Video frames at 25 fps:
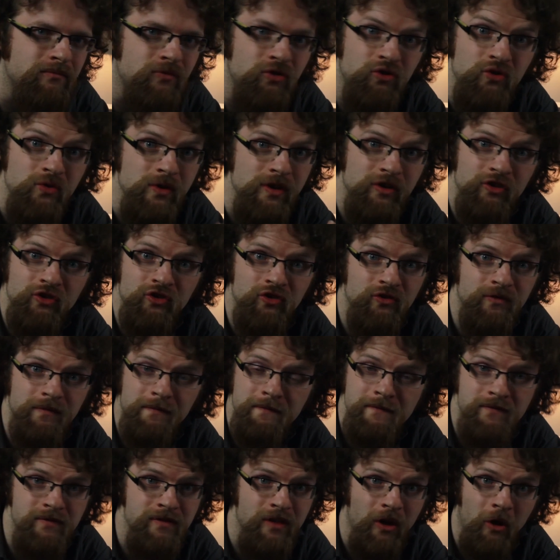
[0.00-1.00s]
Jewish
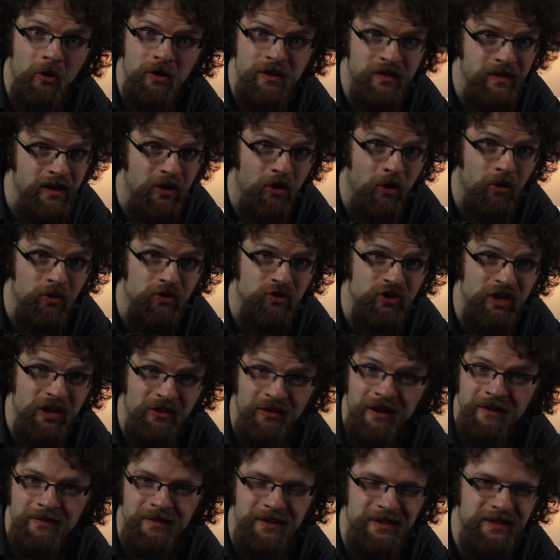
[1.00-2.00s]
theology
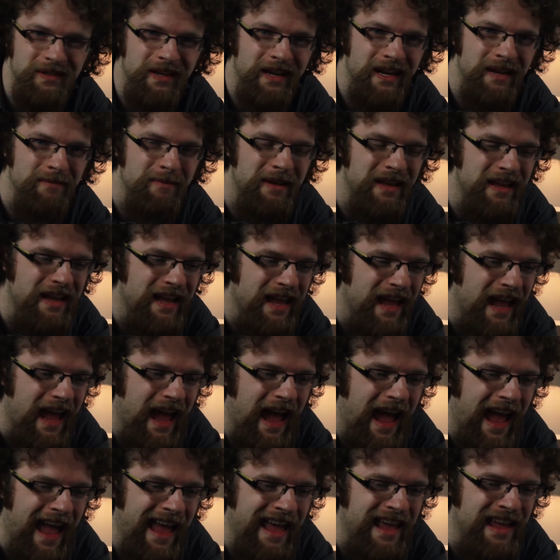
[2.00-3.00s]
around this time
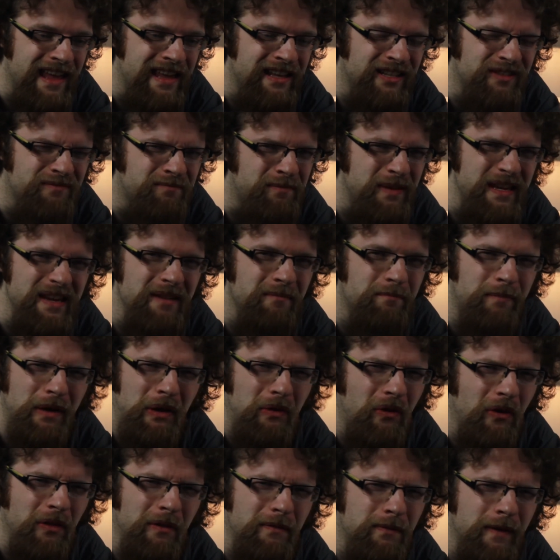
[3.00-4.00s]
is being built
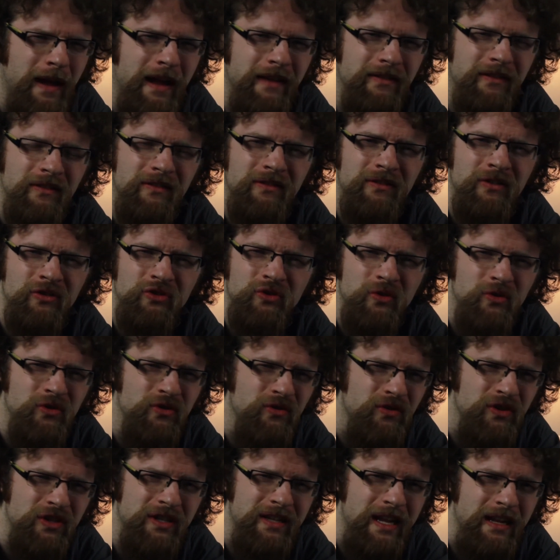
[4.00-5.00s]
on the fact that the Jews are a
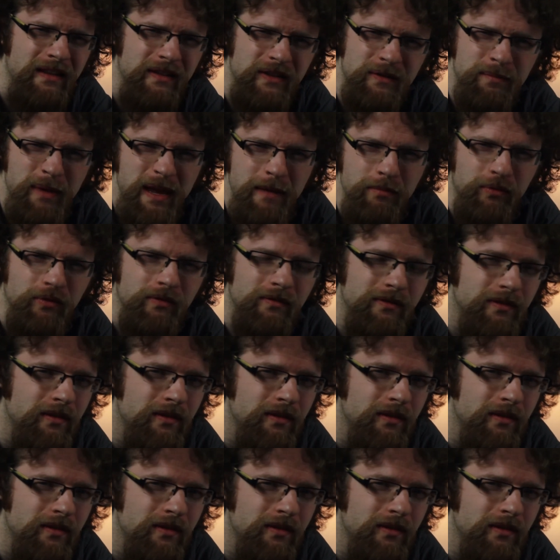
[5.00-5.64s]
stateless people.